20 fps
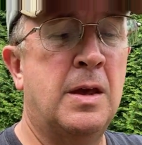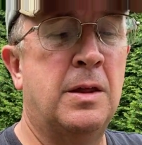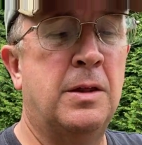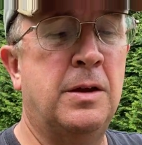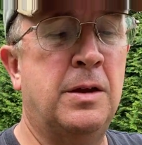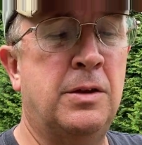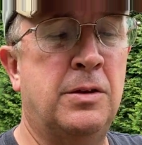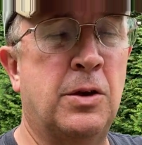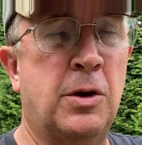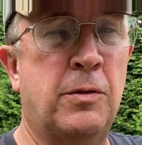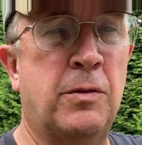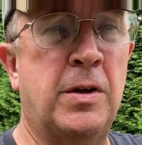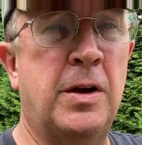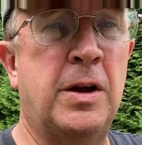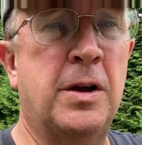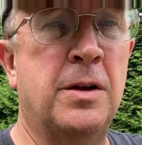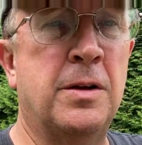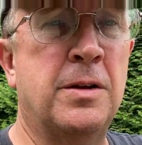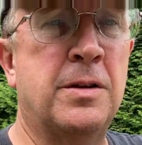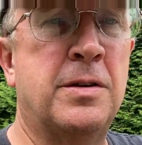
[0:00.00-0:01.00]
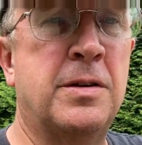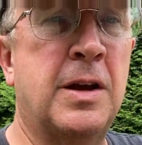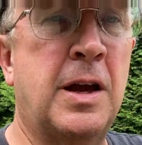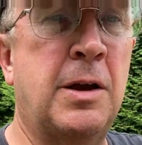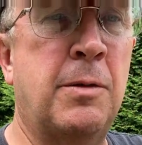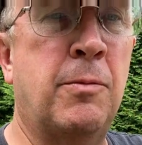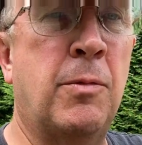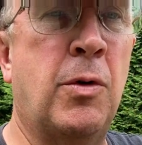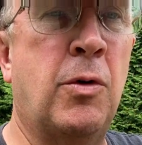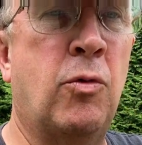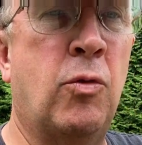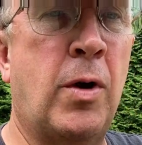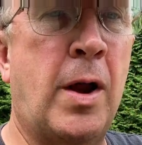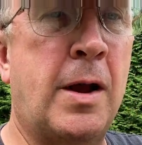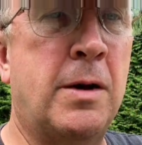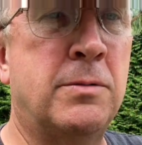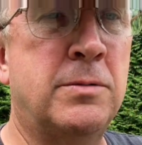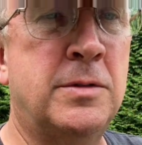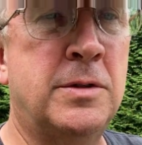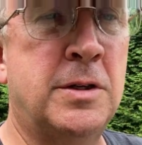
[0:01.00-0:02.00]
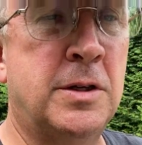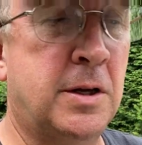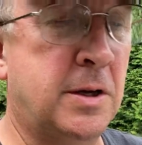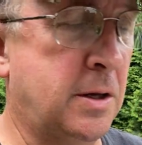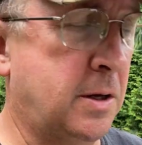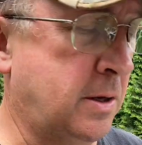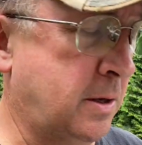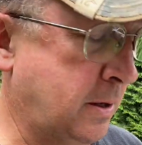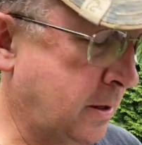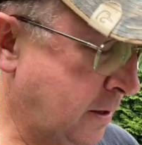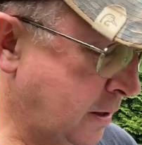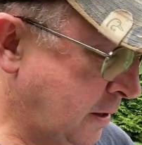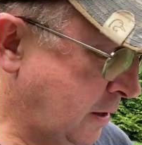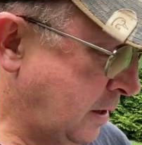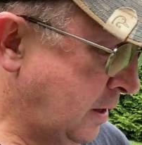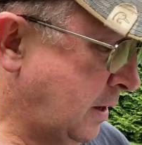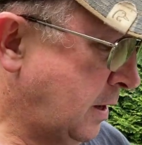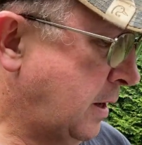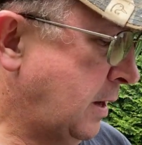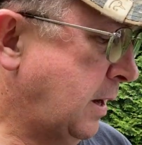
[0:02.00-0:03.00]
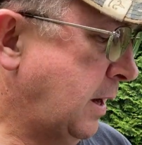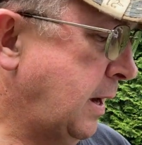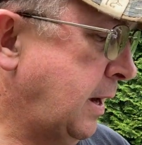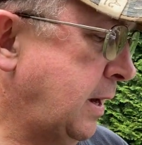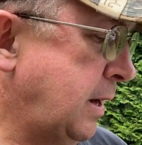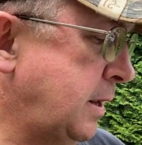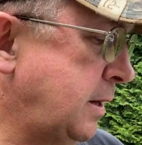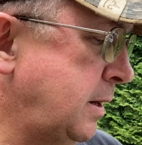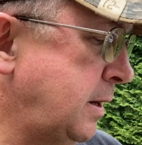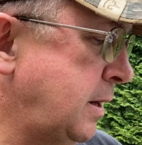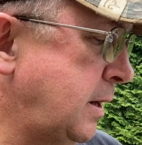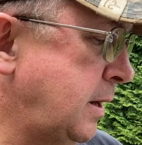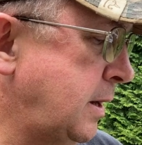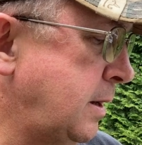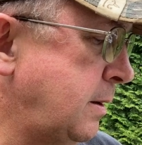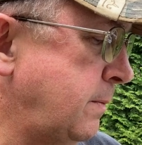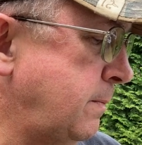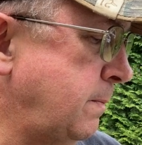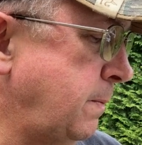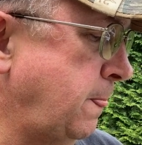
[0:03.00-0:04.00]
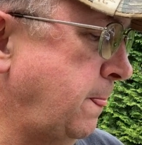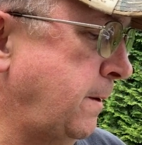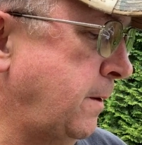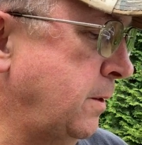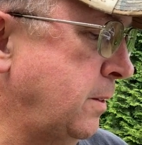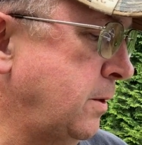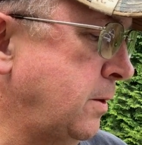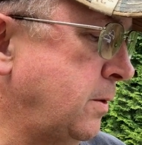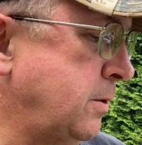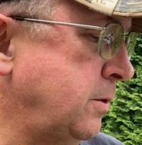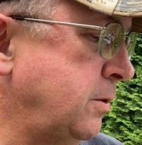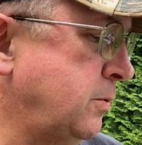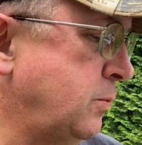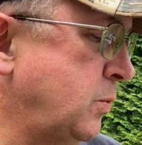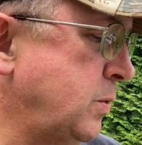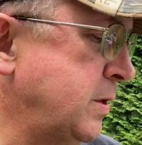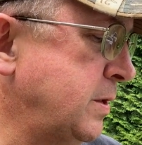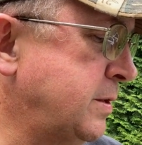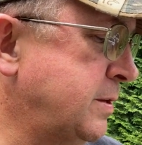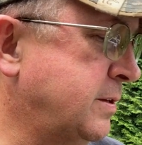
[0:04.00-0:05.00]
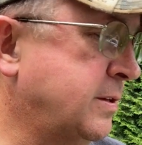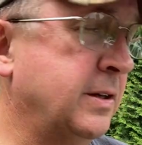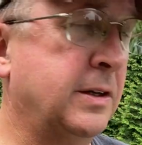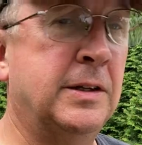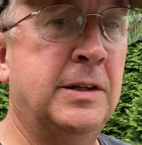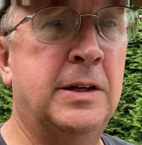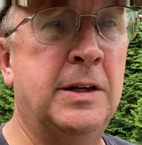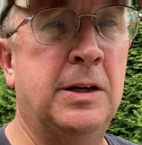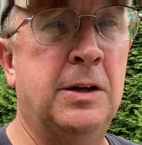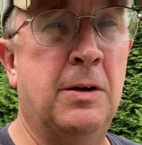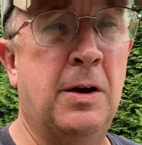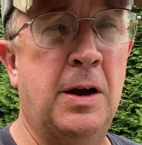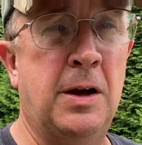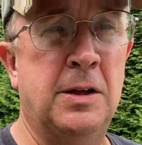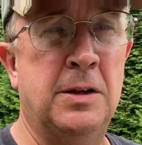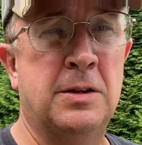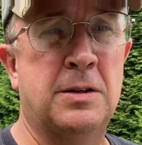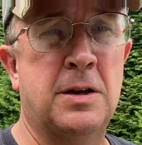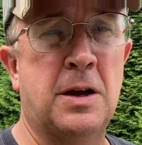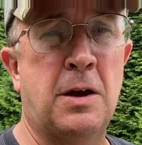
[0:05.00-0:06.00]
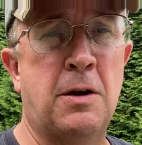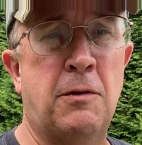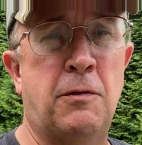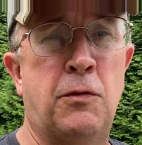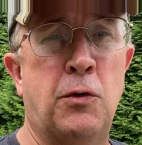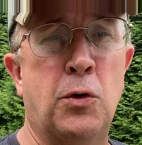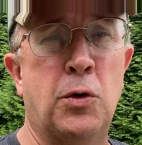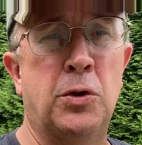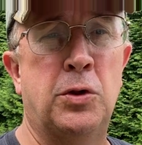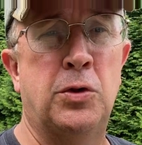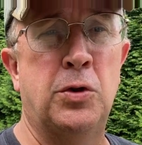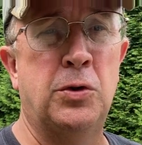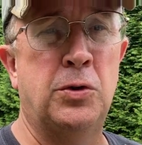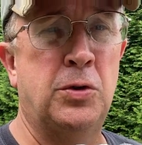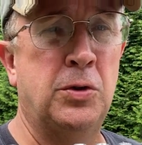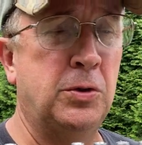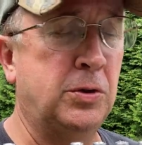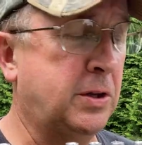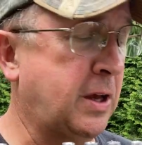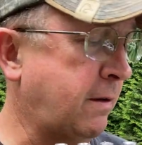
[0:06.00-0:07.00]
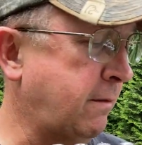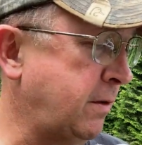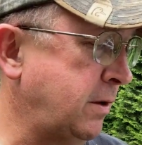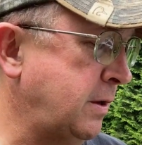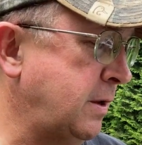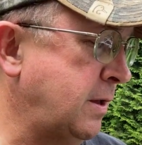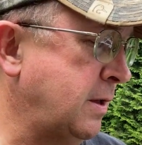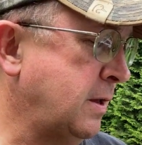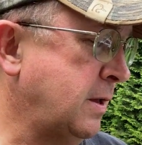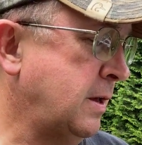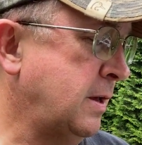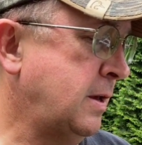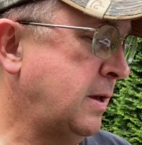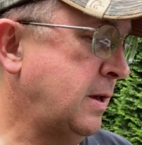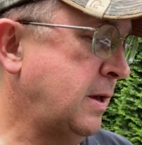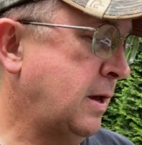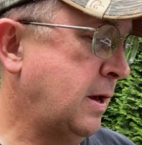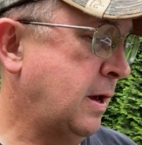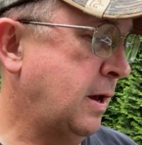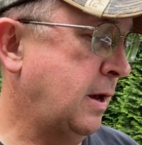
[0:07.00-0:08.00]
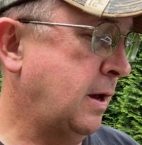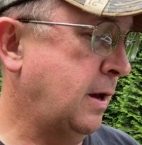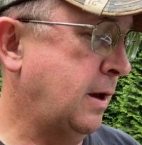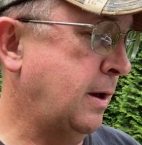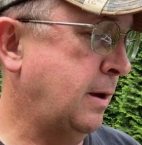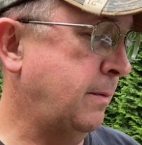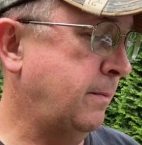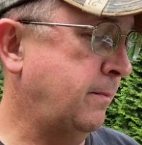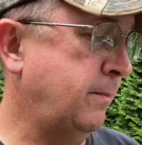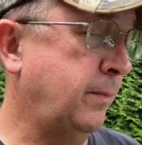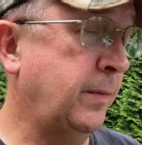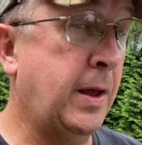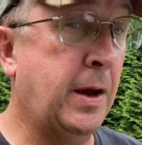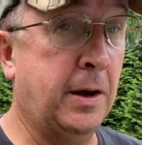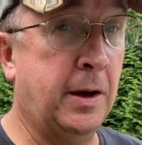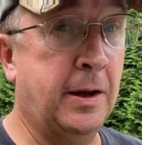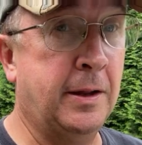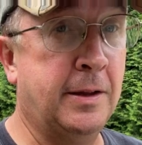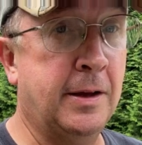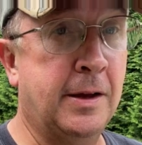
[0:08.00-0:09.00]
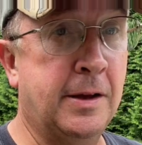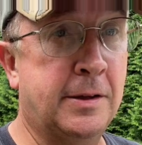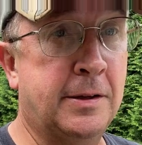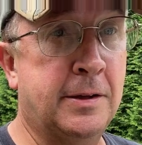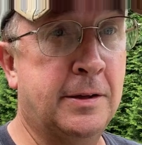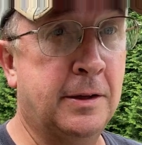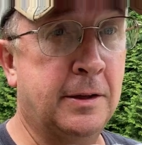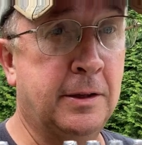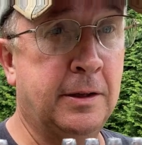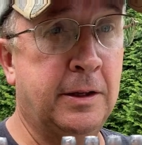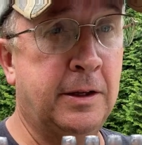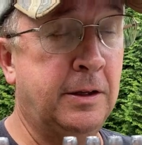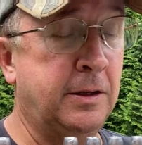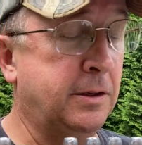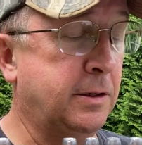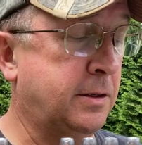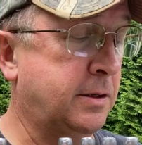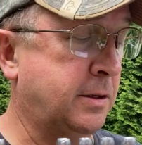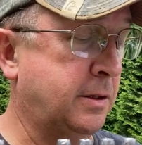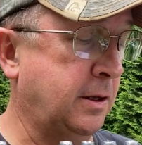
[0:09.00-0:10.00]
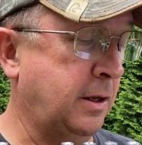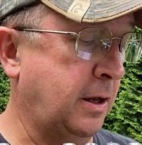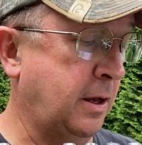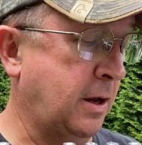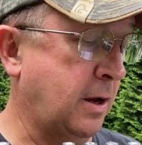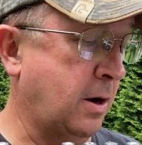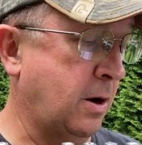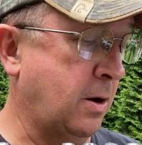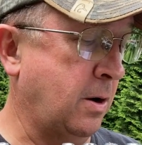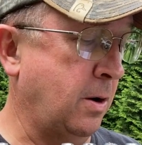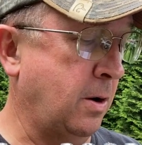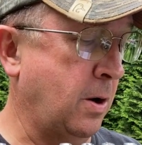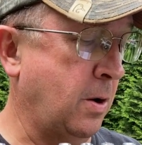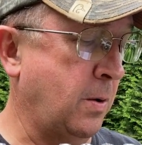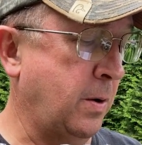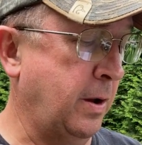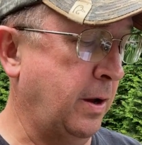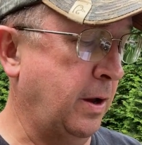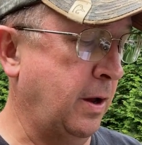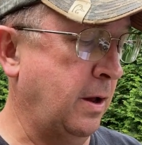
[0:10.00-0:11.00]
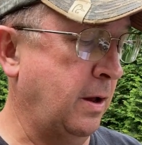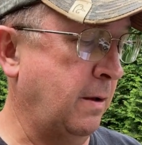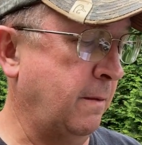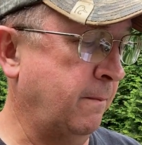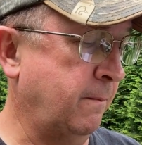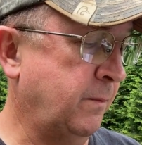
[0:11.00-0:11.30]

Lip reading: These over here, the same rounds, and they're loaded with 16 grains of 4227. Now get this, these are going